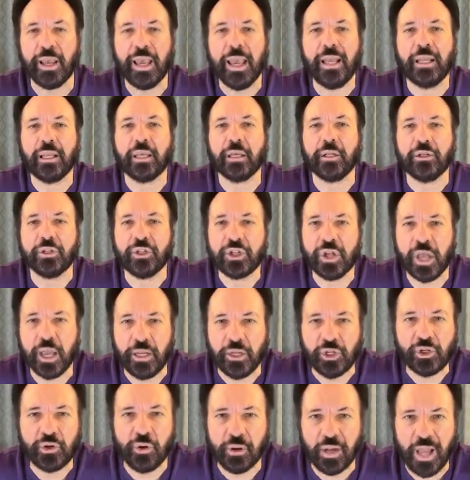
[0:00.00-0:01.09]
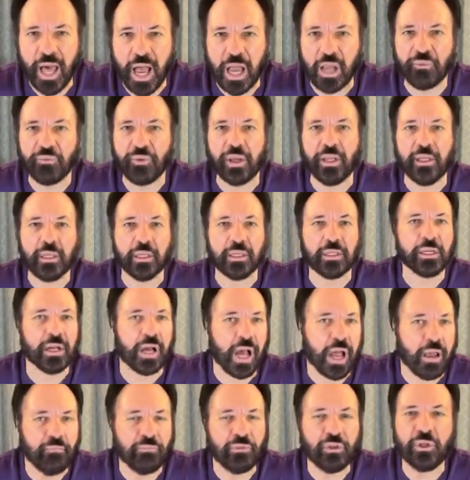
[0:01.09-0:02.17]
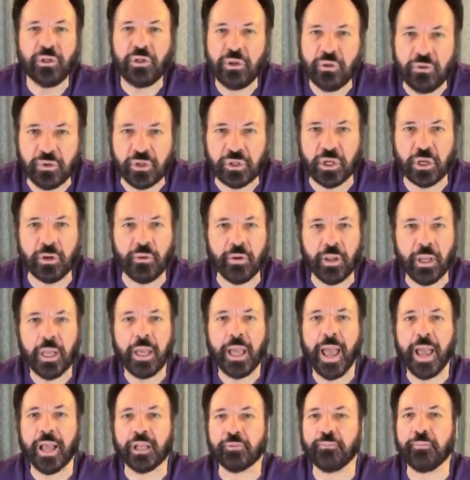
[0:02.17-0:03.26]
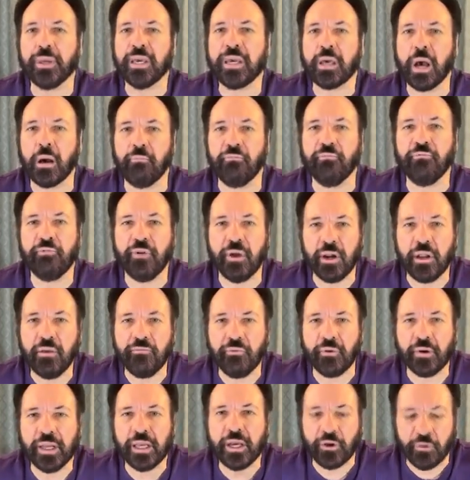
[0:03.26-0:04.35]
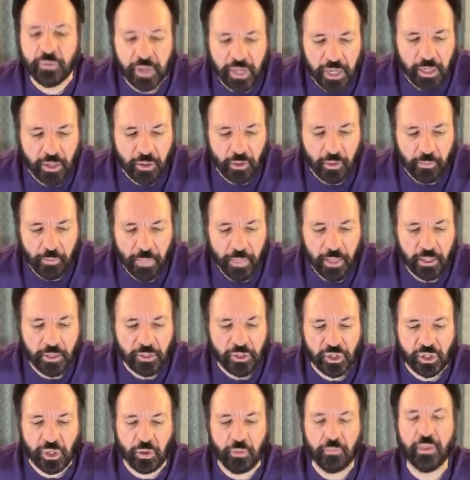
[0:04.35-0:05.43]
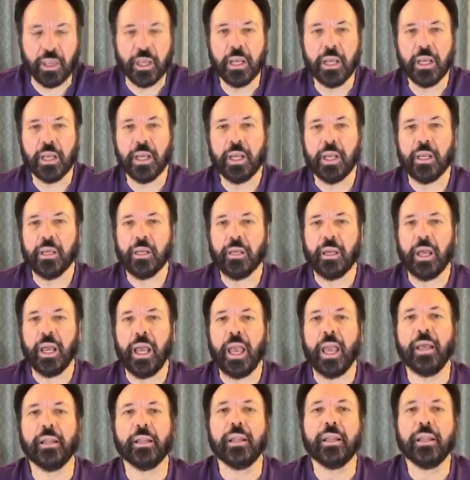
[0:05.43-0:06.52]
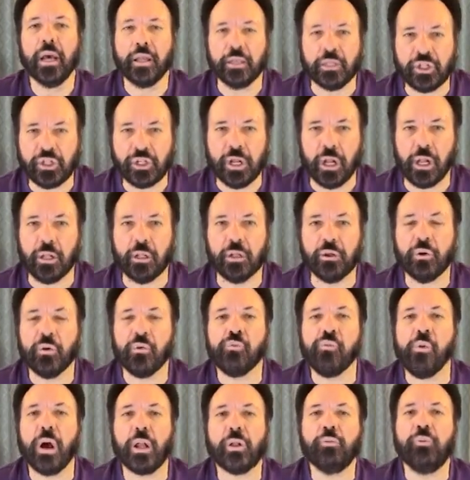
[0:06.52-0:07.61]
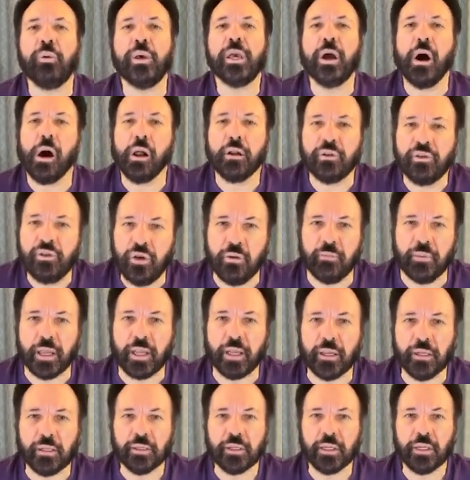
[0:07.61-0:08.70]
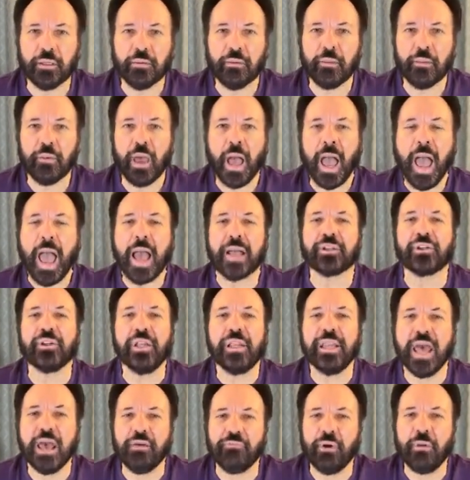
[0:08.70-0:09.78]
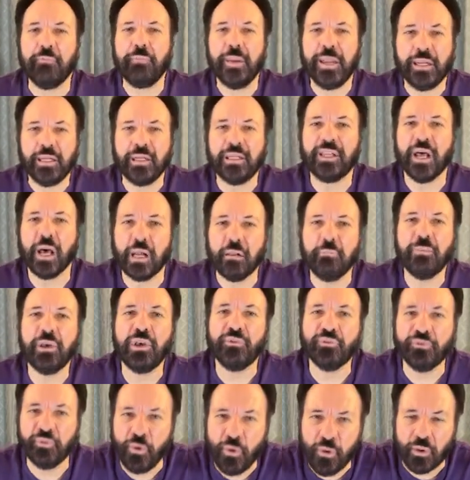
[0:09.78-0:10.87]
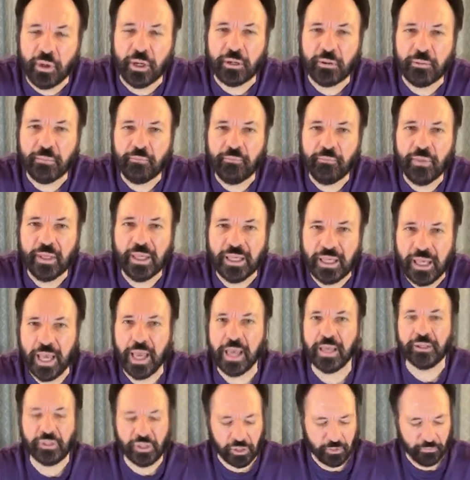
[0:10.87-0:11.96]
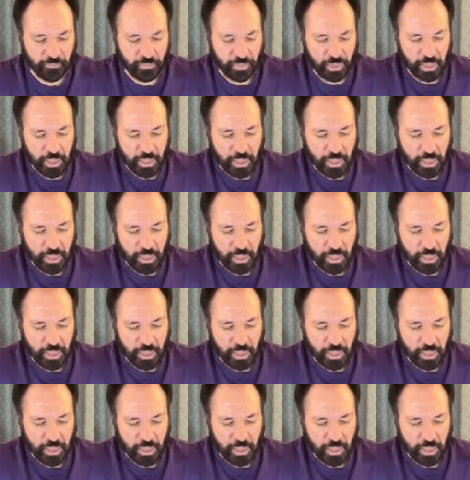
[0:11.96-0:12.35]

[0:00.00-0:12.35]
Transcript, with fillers: them. It can change your life. And the time to do so has become very, very critical. So in a nutshell, what we are doing has never been done before. Yes,